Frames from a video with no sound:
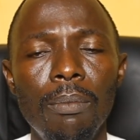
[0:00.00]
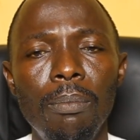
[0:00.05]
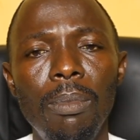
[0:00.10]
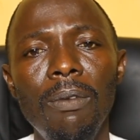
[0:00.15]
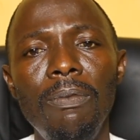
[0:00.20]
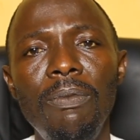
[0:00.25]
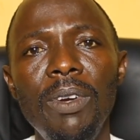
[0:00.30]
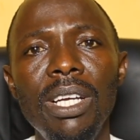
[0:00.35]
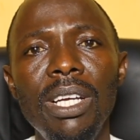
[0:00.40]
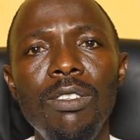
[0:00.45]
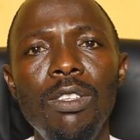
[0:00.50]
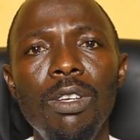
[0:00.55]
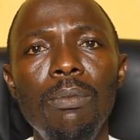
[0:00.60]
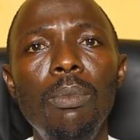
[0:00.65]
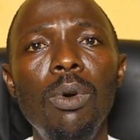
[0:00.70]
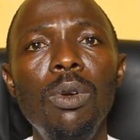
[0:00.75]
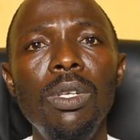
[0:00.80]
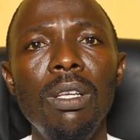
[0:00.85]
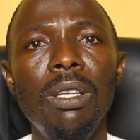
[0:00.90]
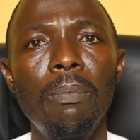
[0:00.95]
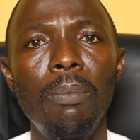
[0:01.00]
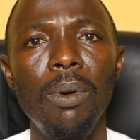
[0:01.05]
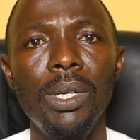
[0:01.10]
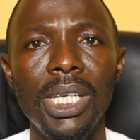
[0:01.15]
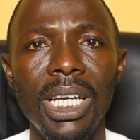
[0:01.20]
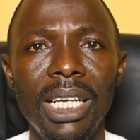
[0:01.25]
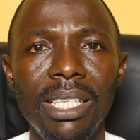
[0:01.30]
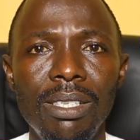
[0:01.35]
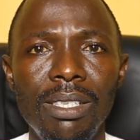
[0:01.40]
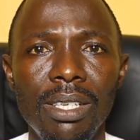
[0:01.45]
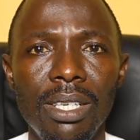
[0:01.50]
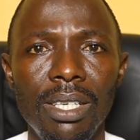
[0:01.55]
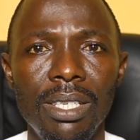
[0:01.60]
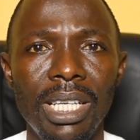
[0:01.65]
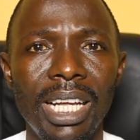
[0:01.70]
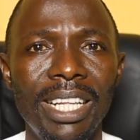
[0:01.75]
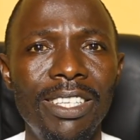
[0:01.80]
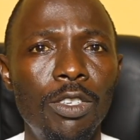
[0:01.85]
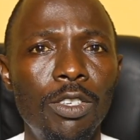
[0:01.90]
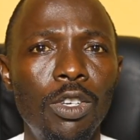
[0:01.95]
But first, the most important thing
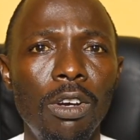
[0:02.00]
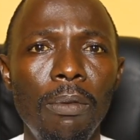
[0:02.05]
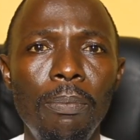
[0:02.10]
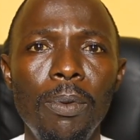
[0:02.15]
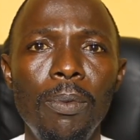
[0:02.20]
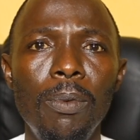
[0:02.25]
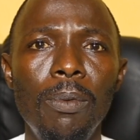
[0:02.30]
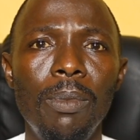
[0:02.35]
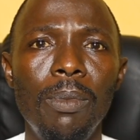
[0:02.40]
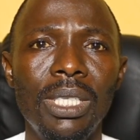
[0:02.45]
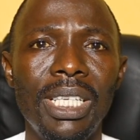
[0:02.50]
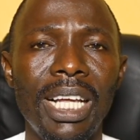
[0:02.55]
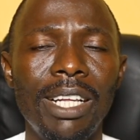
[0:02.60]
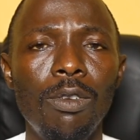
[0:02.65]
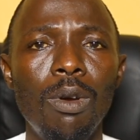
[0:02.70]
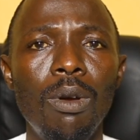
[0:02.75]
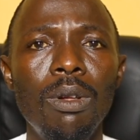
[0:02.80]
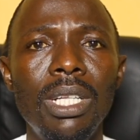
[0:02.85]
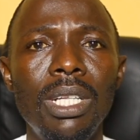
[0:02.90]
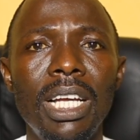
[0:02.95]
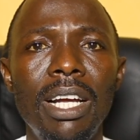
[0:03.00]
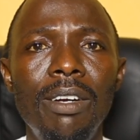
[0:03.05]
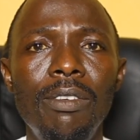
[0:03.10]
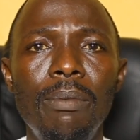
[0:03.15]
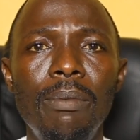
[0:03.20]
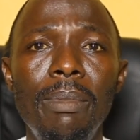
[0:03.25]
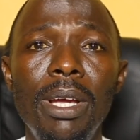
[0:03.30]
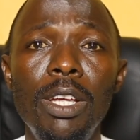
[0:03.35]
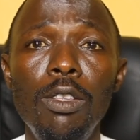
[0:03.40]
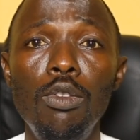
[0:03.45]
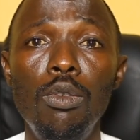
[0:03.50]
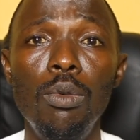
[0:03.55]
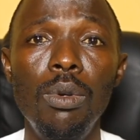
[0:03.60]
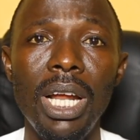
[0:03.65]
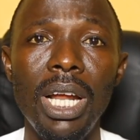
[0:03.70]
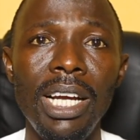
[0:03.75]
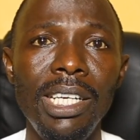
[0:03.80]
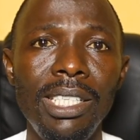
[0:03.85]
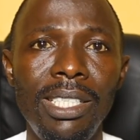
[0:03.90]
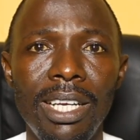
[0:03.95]
is that the Ijaw people must at all times remain
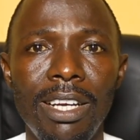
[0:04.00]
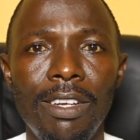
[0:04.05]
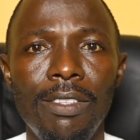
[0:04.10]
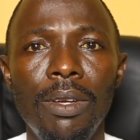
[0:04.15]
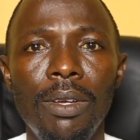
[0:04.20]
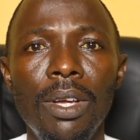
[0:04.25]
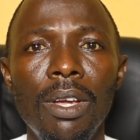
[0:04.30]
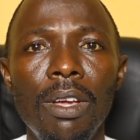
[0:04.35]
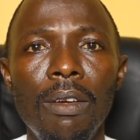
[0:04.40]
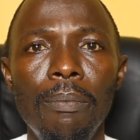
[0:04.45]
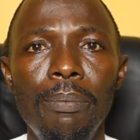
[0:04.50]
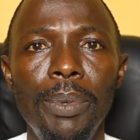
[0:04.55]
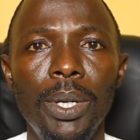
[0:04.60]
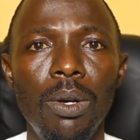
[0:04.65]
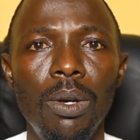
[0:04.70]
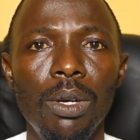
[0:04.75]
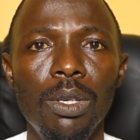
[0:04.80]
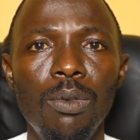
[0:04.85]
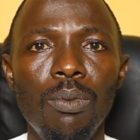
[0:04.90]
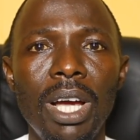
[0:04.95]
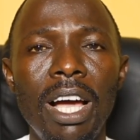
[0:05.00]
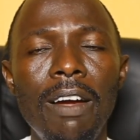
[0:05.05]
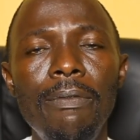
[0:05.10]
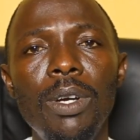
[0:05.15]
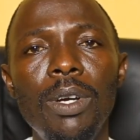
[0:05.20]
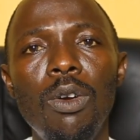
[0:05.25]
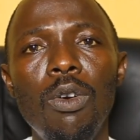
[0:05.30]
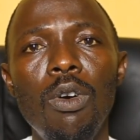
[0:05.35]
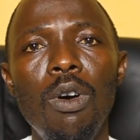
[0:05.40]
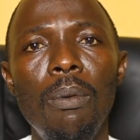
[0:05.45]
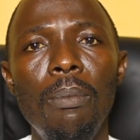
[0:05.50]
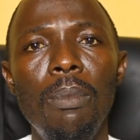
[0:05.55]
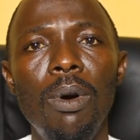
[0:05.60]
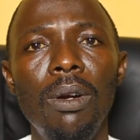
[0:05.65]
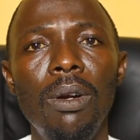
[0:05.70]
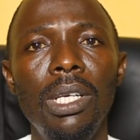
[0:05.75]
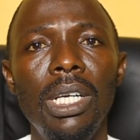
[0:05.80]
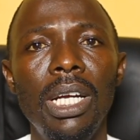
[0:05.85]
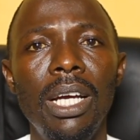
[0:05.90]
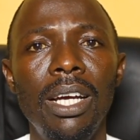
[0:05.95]
united, because we have a
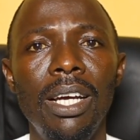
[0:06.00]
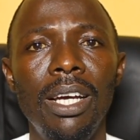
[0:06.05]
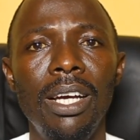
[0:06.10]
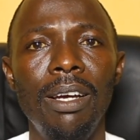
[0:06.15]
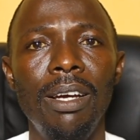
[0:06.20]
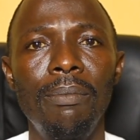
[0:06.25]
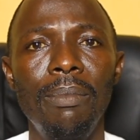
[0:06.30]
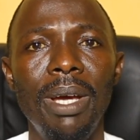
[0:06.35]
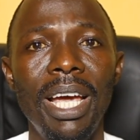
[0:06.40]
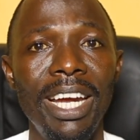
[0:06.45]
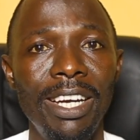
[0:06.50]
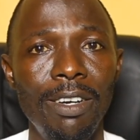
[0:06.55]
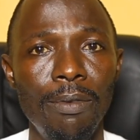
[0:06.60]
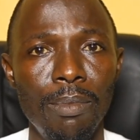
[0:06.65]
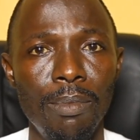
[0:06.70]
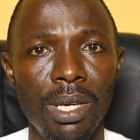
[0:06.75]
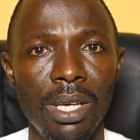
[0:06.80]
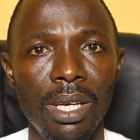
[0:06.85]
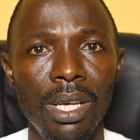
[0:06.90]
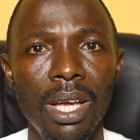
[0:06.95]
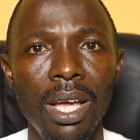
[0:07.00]
common enemy,